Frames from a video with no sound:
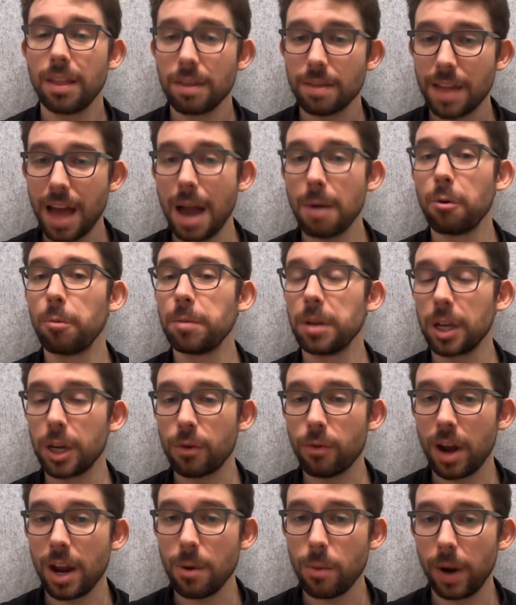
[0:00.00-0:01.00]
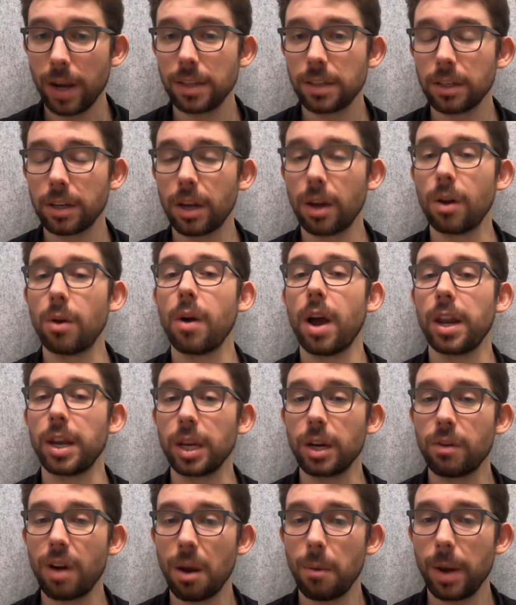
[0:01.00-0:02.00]
That will be a great way to go and
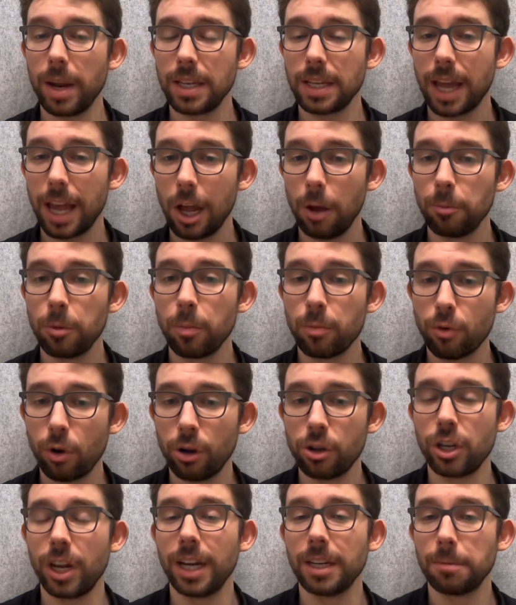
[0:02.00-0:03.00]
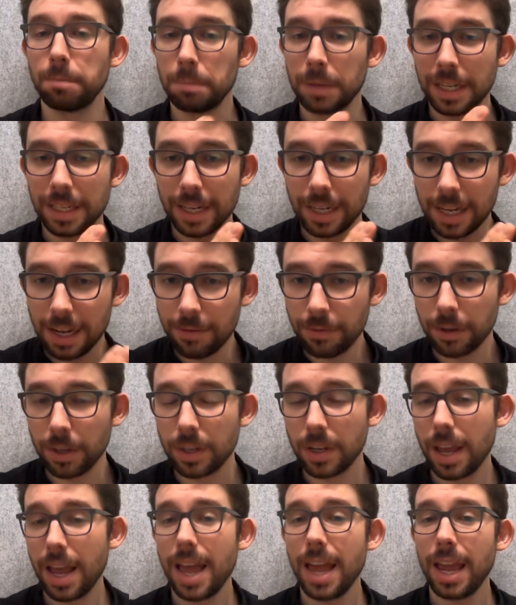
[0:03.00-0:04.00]
a great way to help the project be
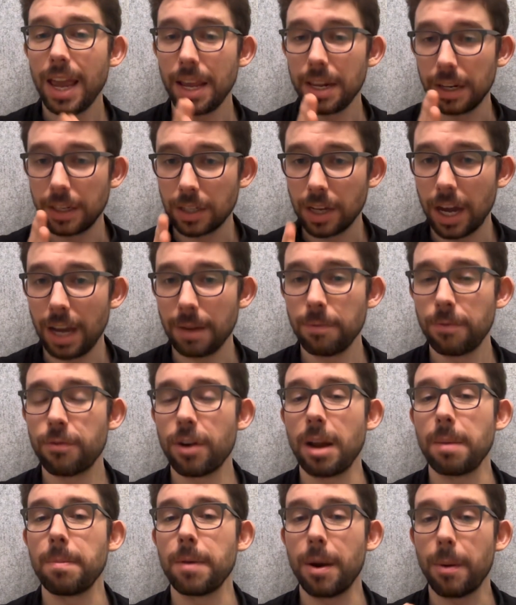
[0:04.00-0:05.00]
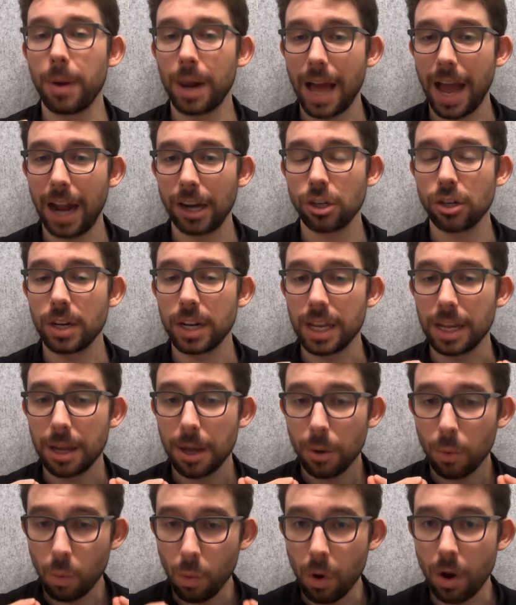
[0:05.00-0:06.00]
delivered in a time frame that will actually
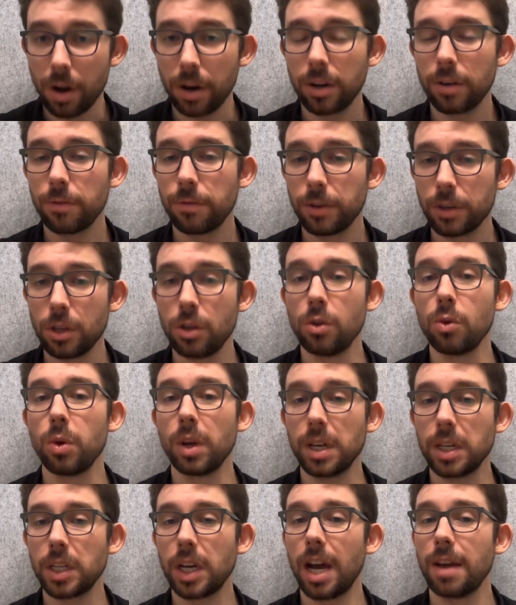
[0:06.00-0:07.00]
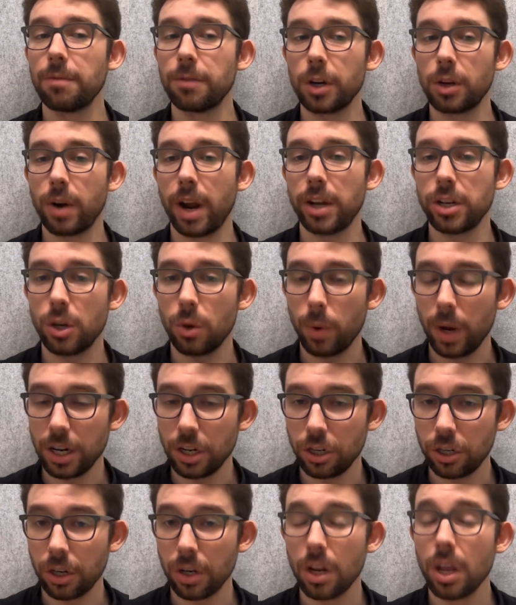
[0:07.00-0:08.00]
work for you in time for
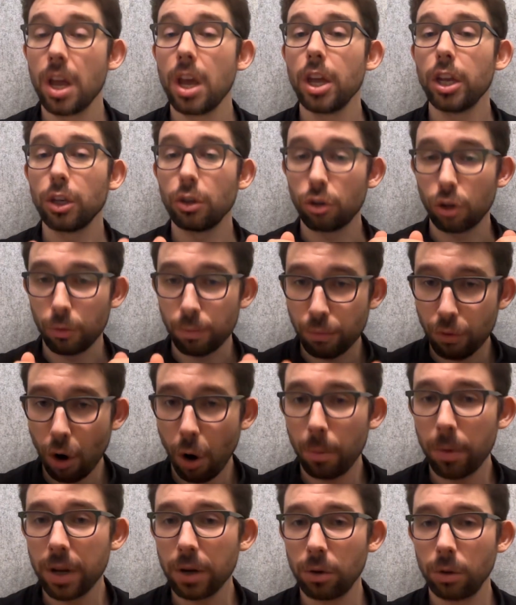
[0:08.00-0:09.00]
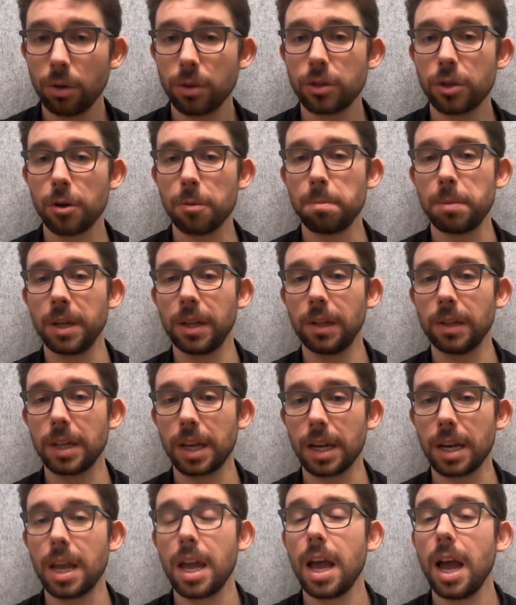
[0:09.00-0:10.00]
graduation. You should probably also build
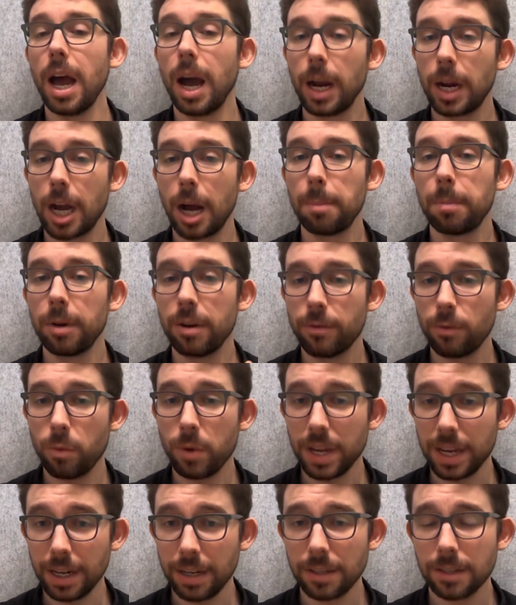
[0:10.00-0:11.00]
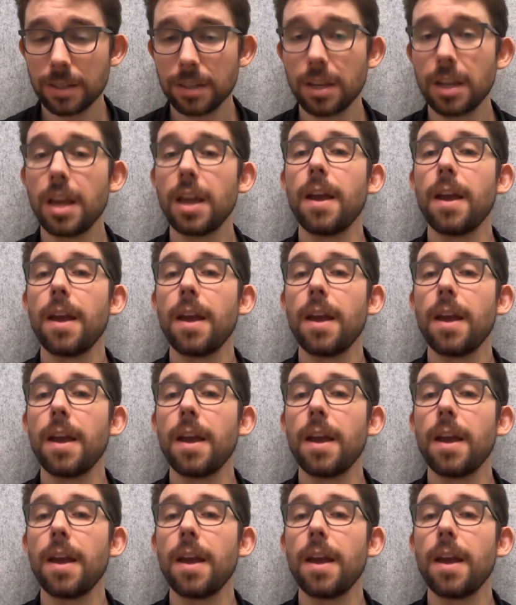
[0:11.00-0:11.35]
in a couple of weeks